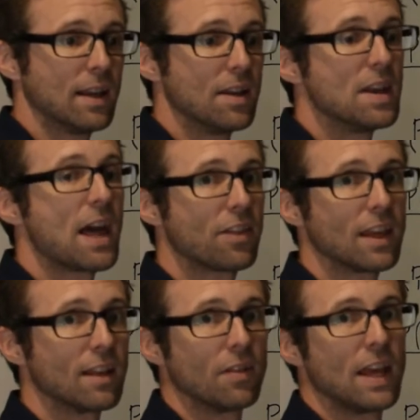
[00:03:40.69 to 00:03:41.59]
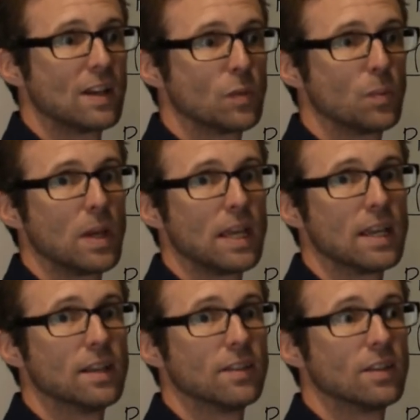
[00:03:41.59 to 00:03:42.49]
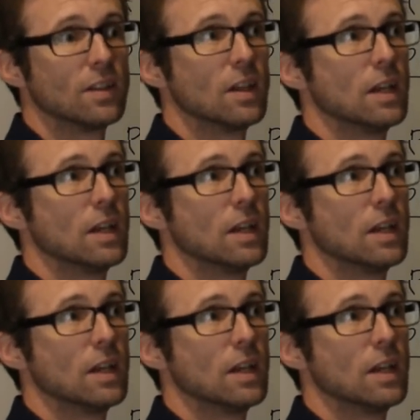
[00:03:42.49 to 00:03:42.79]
nothing that is B is